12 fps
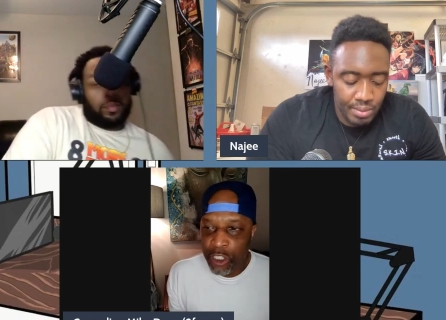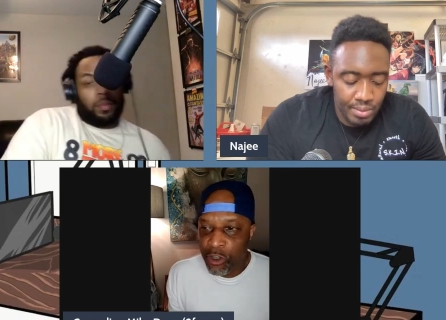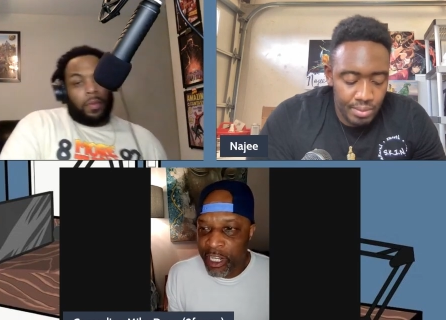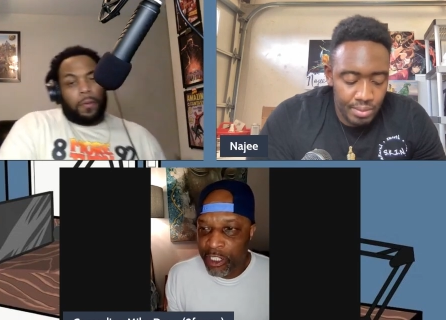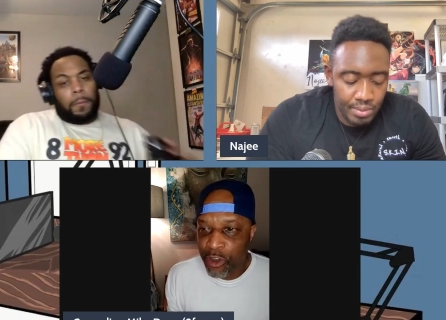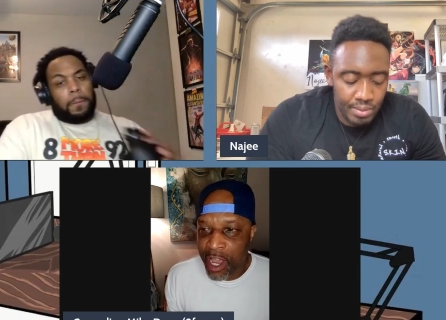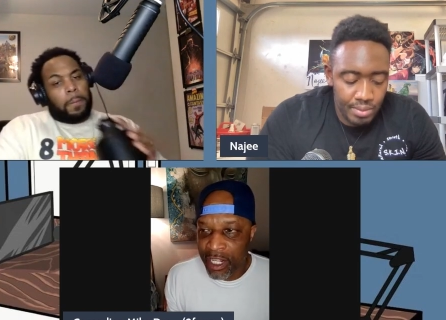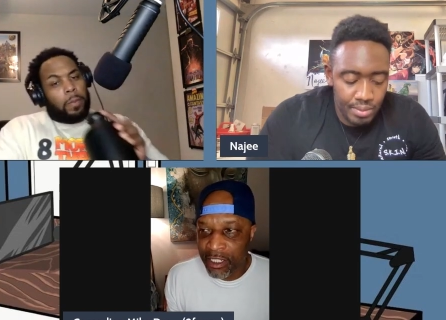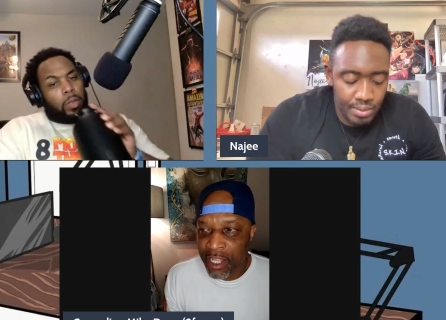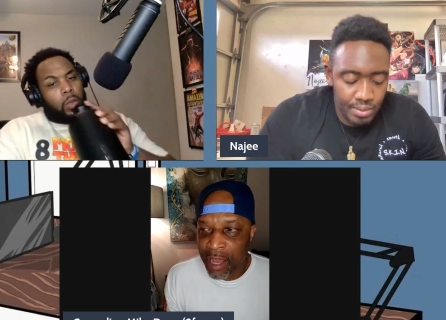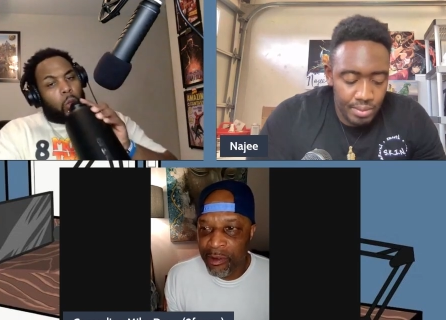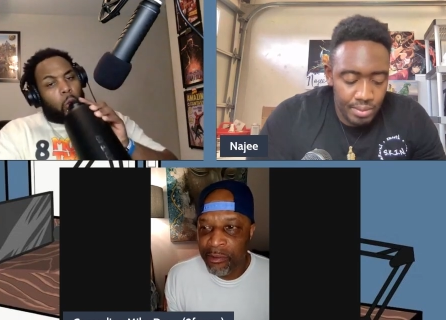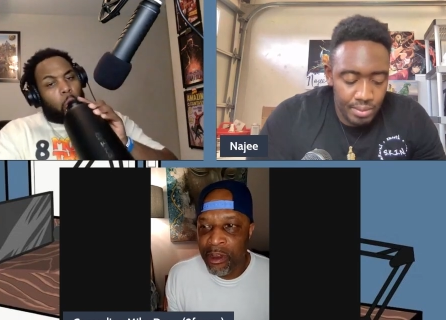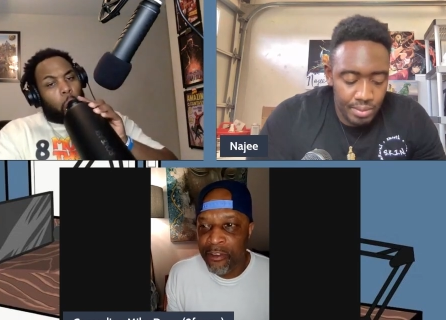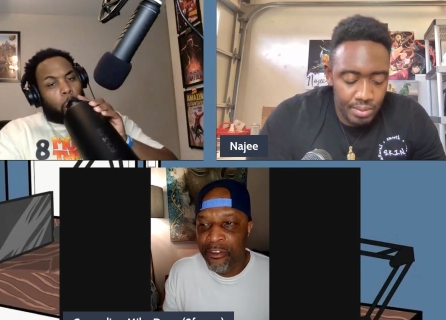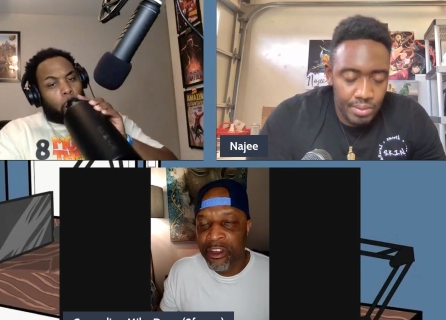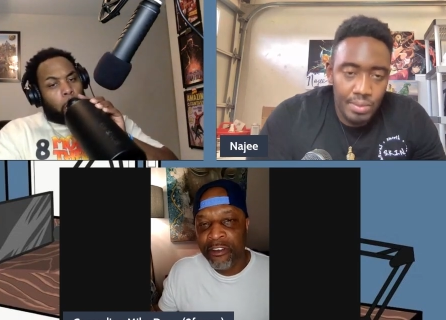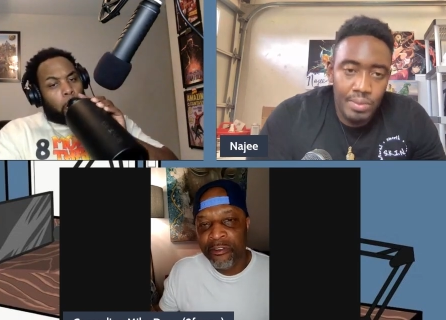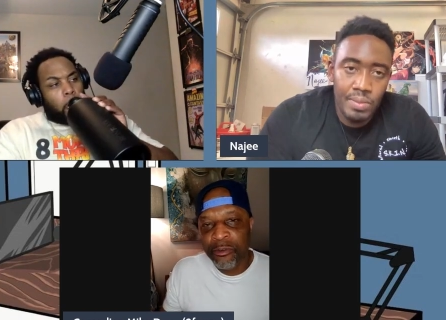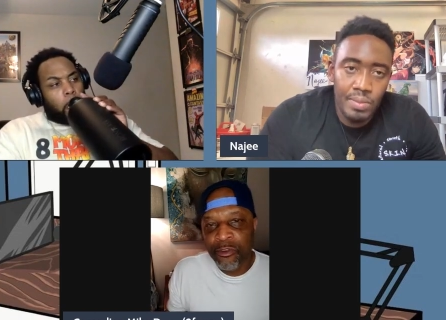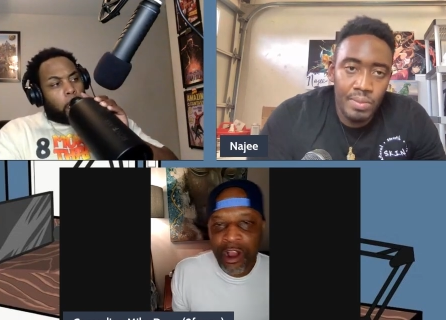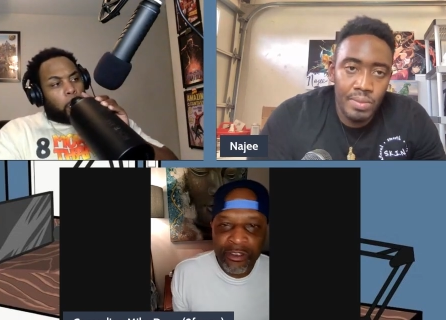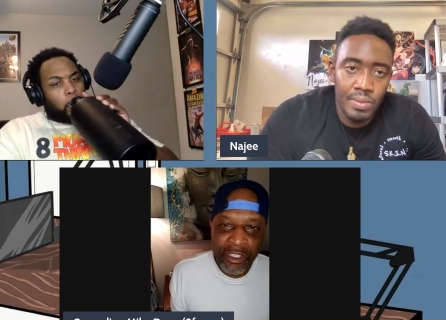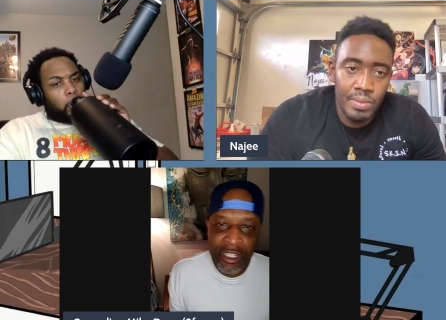Speaker 1: you know, they try to stop a motherfucker from
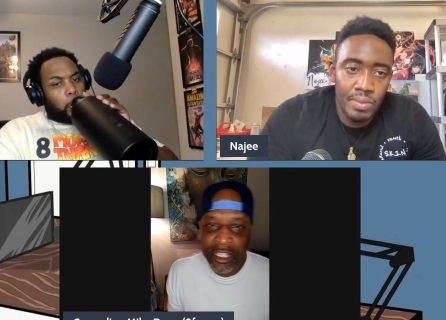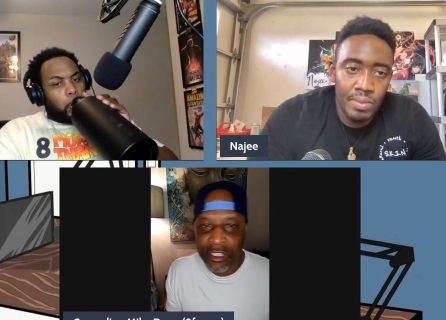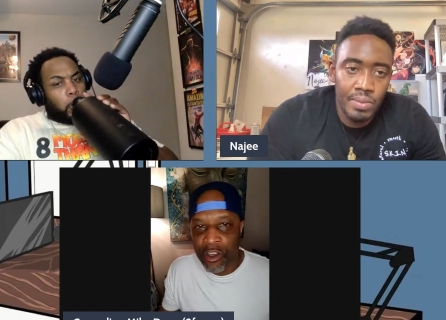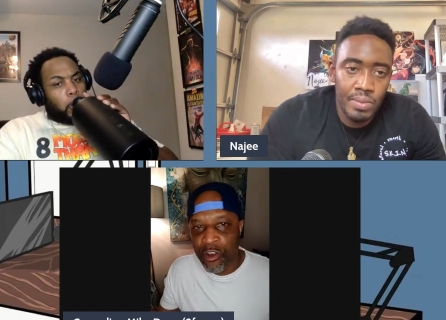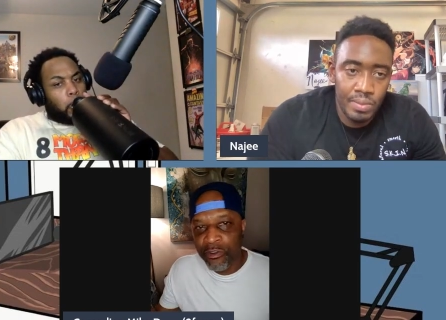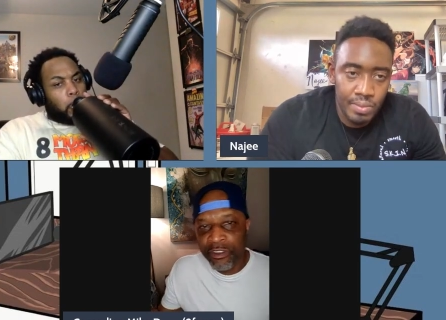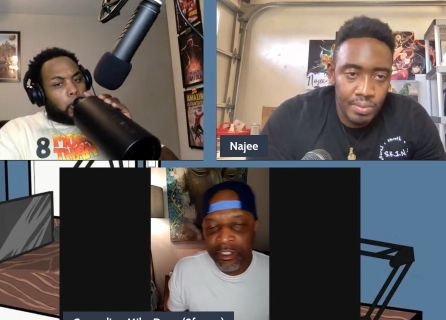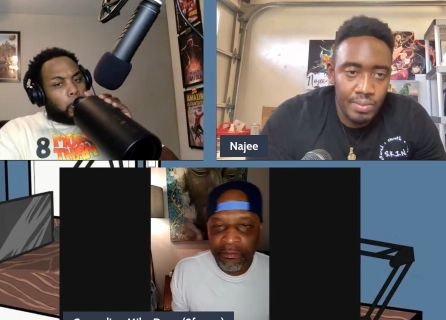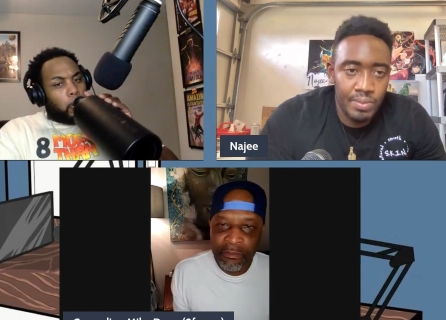crossing niggas over in